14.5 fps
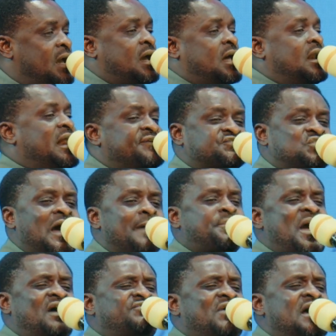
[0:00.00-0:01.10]
Lift up
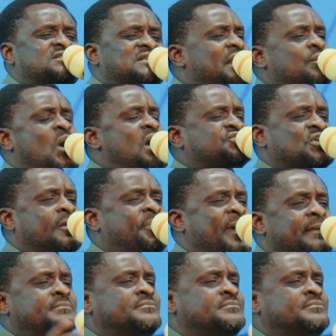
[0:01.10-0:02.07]
your voice and worship Him.